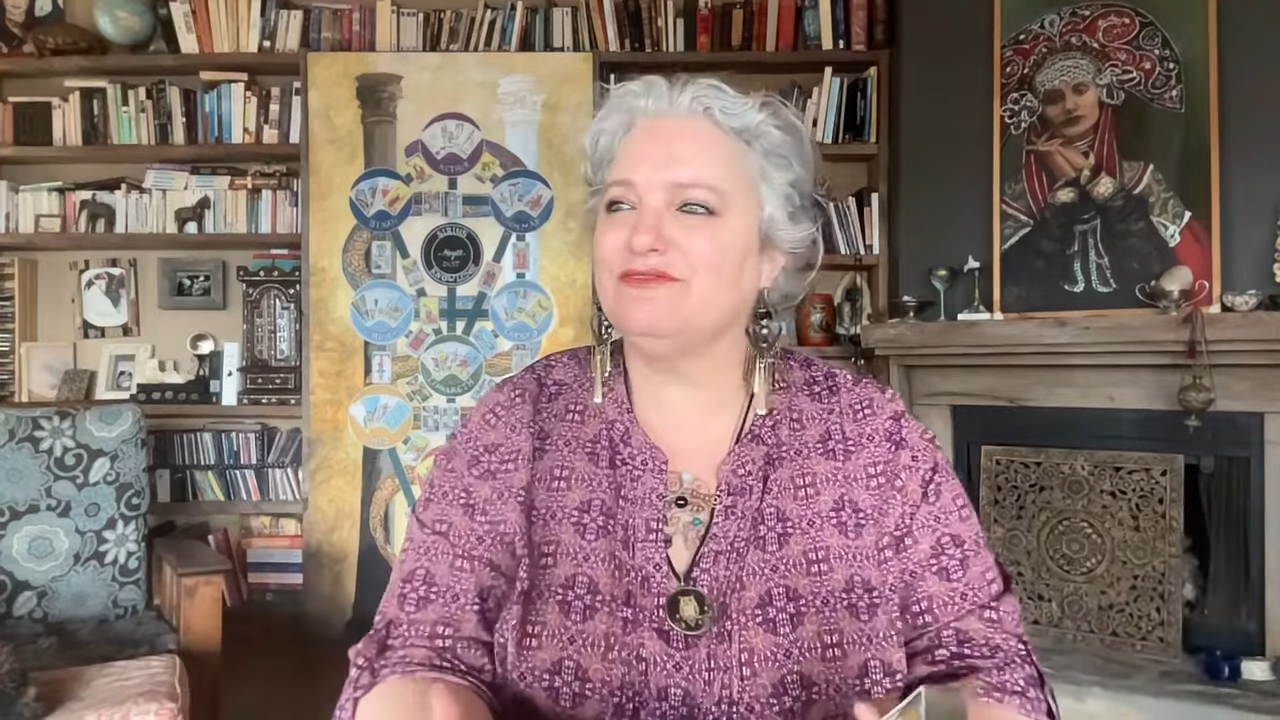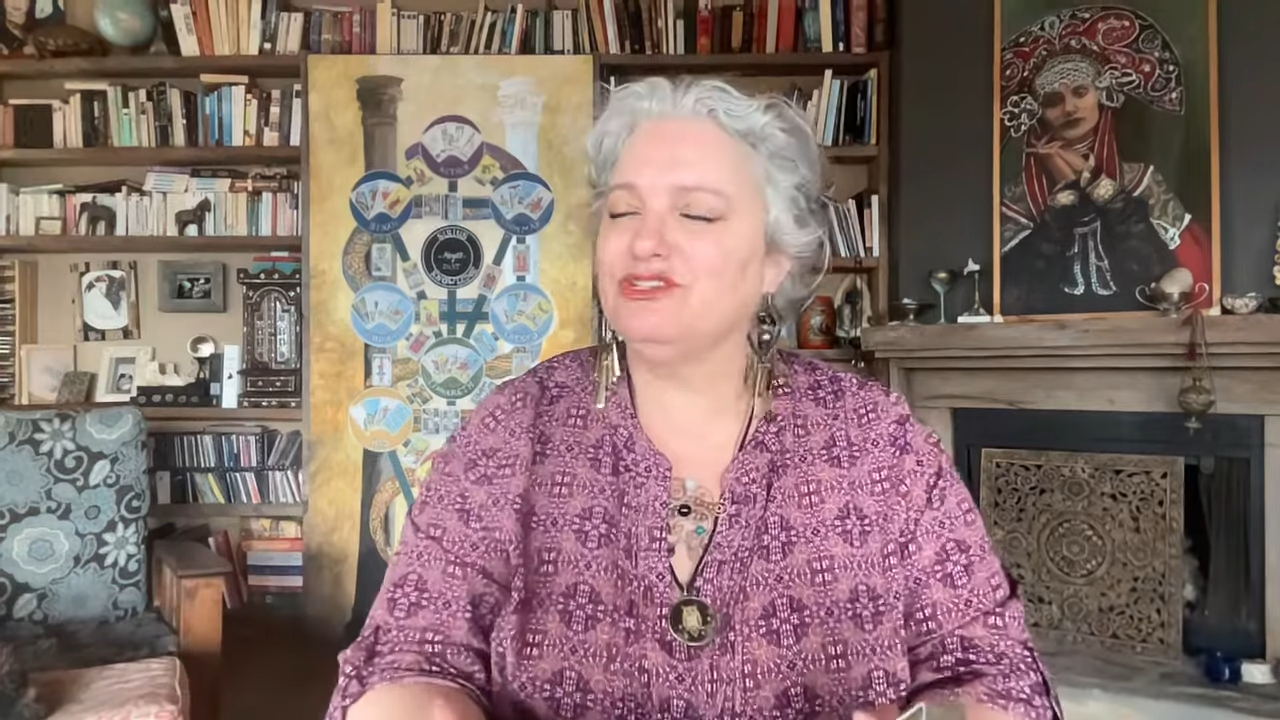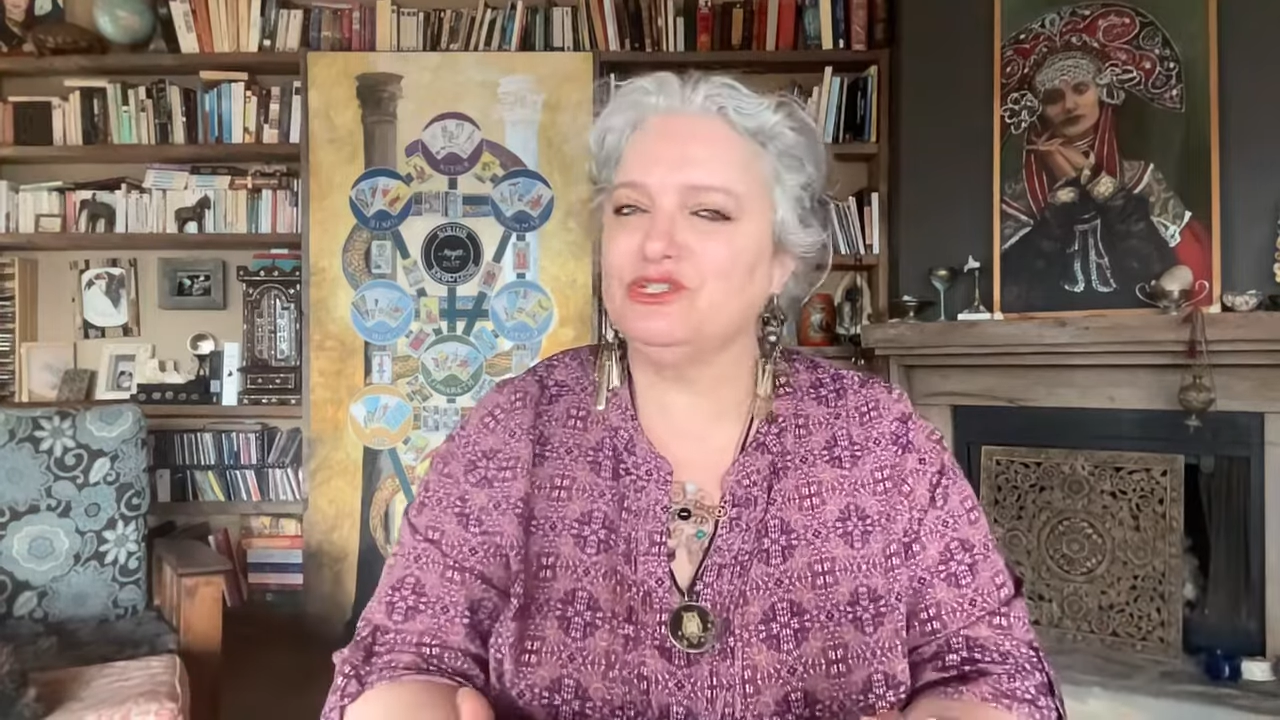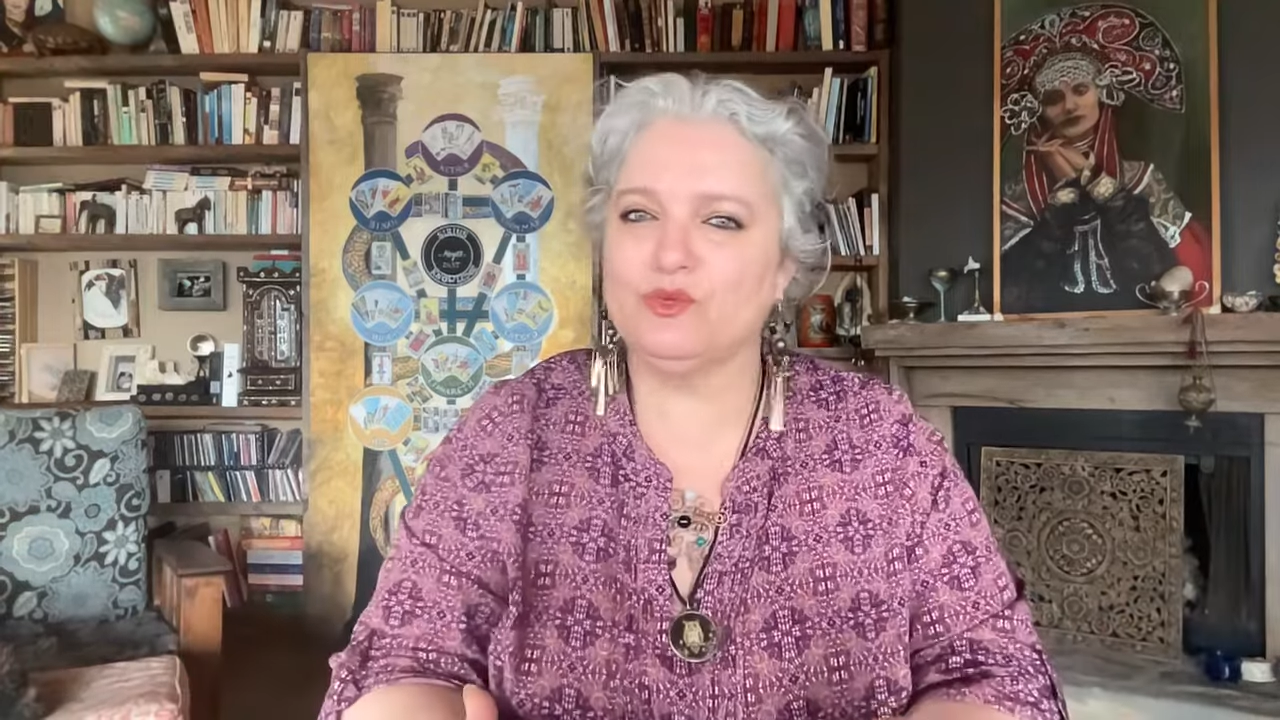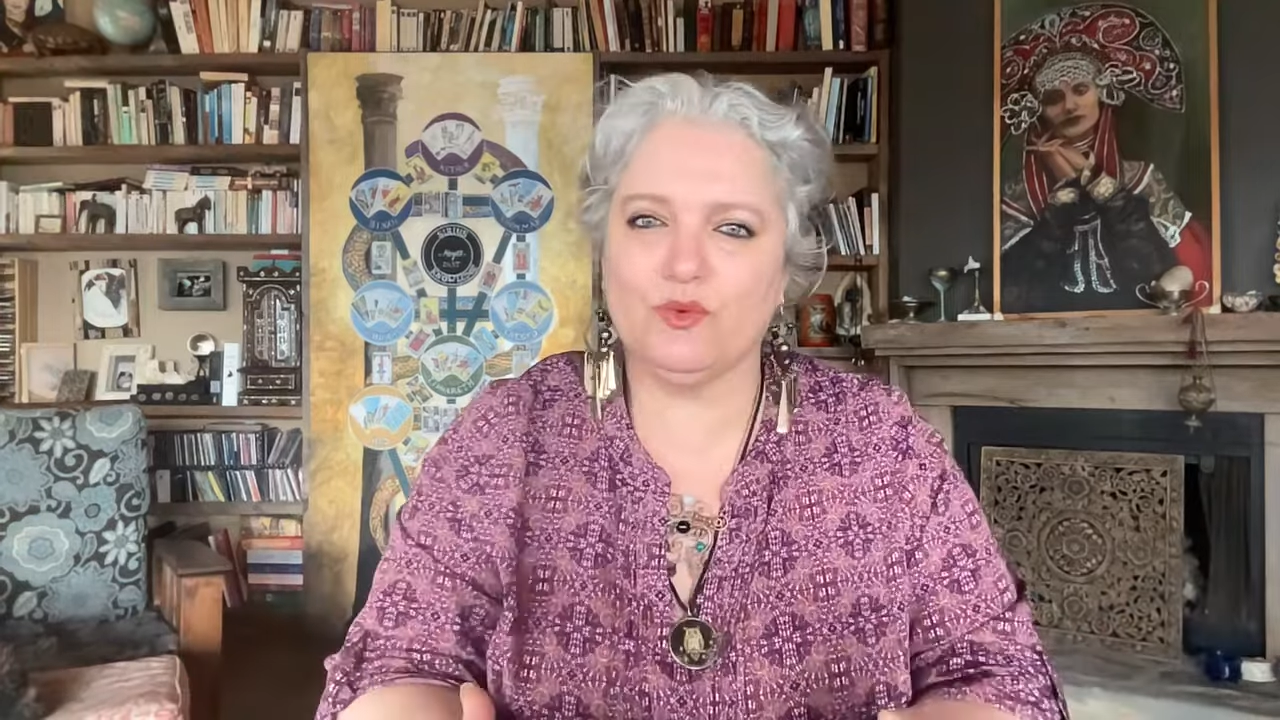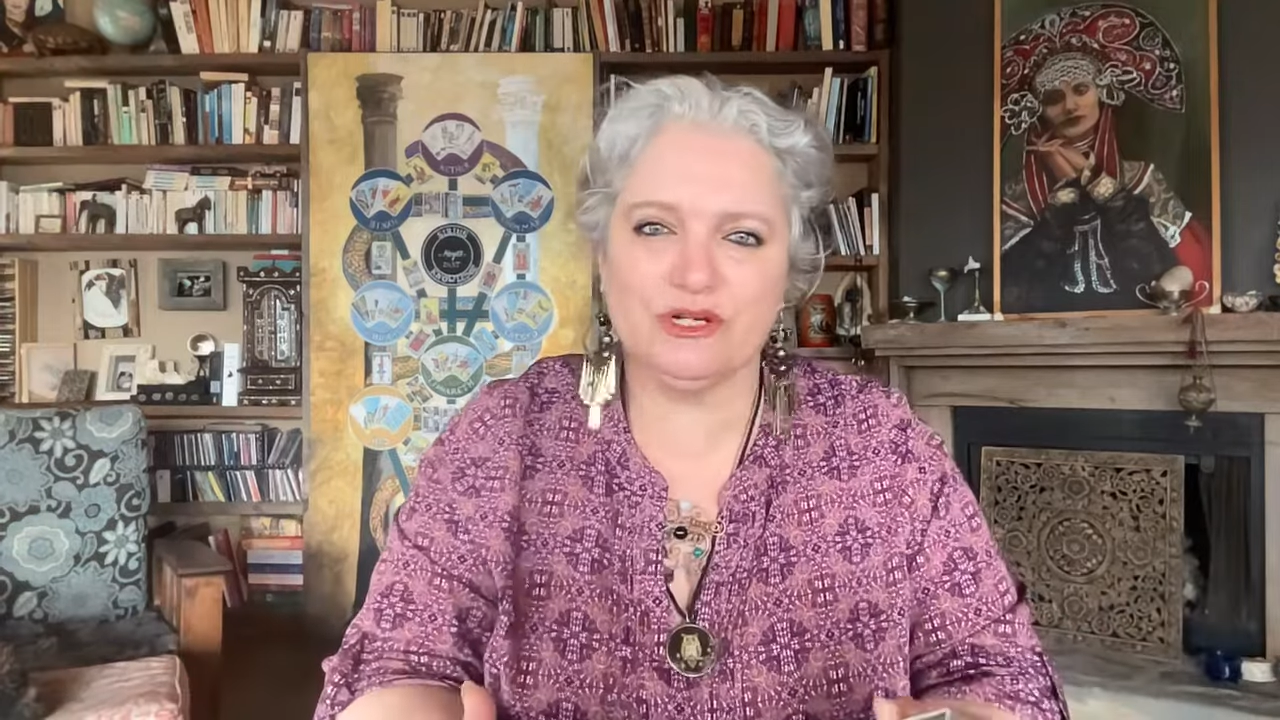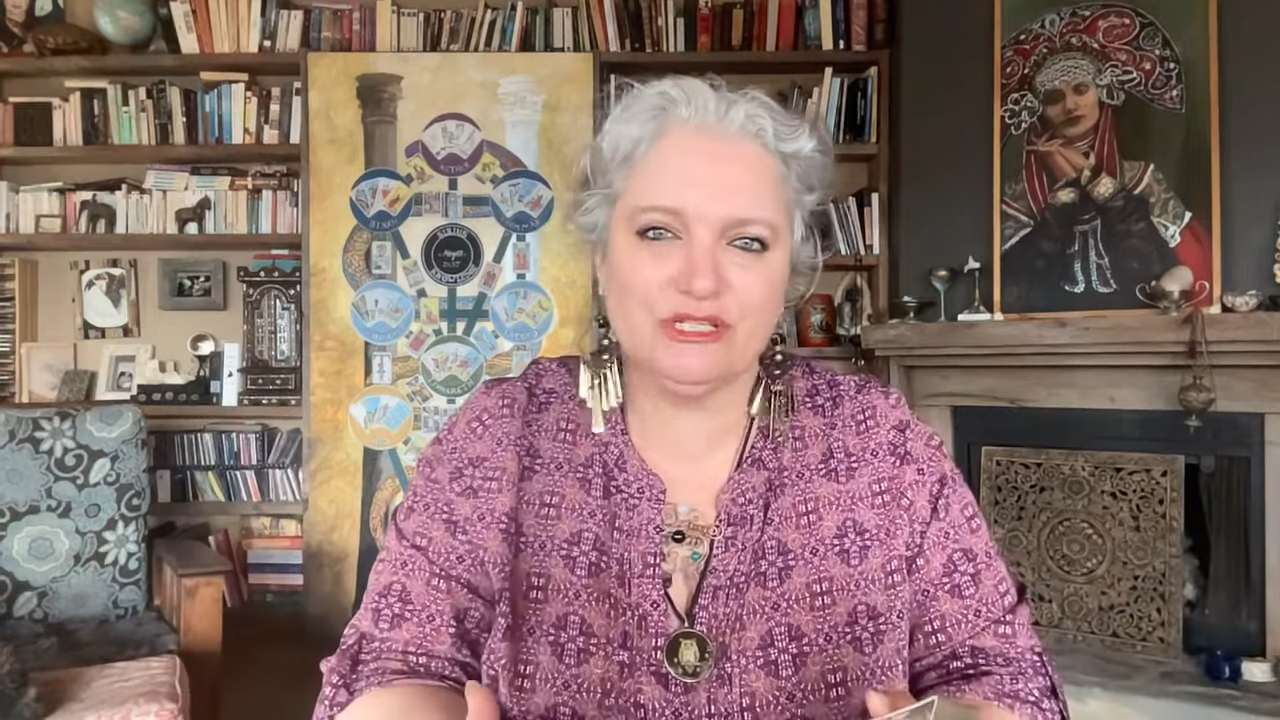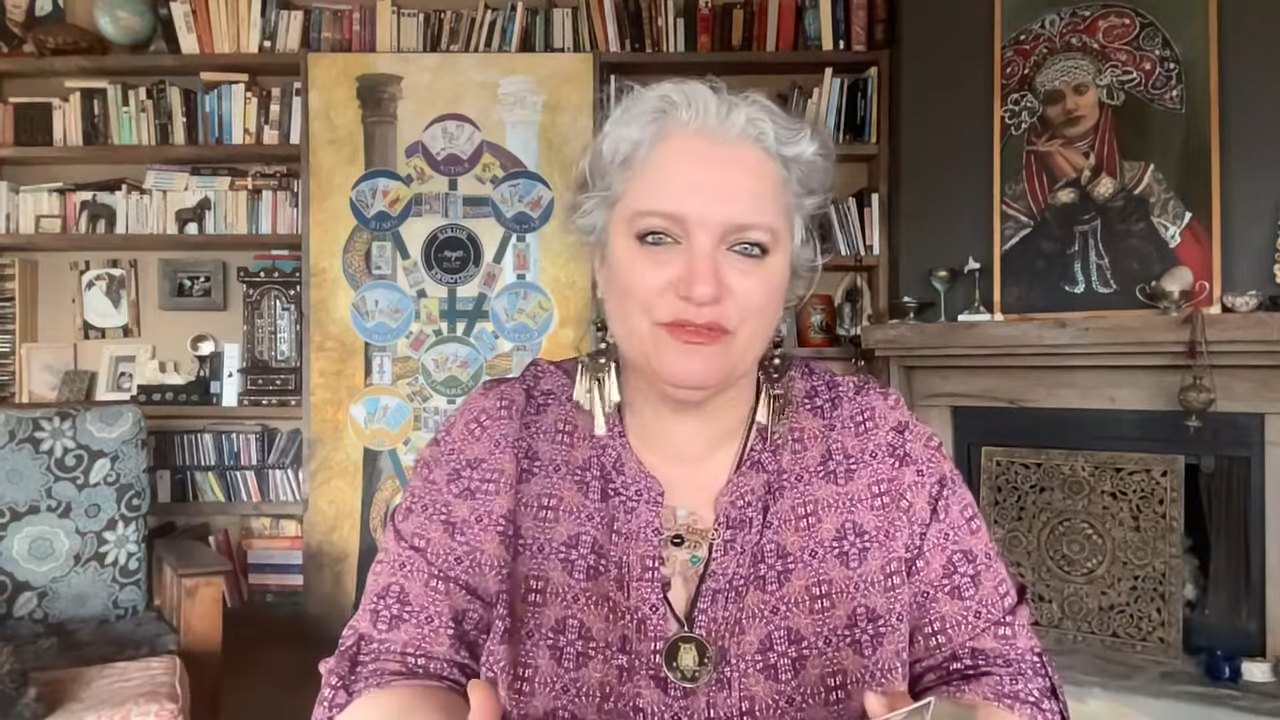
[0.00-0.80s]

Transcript: the swords